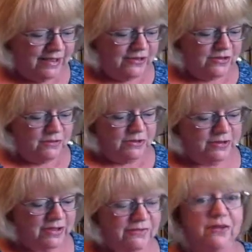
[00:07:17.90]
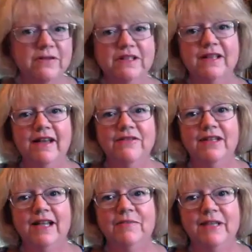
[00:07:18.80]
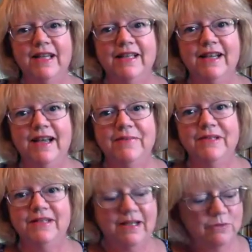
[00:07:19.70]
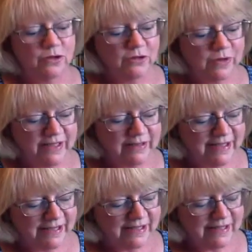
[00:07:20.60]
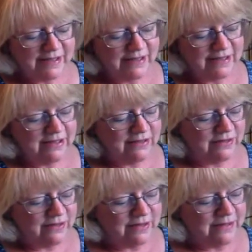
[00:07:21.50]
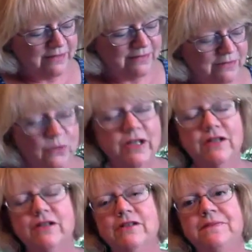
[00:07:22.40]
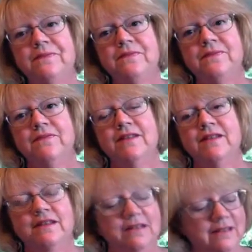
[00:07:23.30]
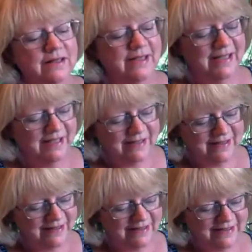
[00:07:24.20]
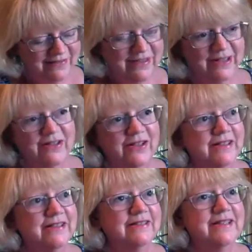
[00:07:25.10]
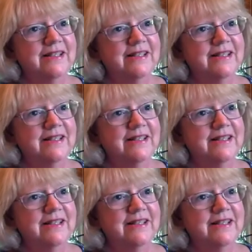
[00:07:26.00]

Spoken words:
So I'm looking forward to having that blanket happen a lot more quickly. It's a little quicker, what do you call it?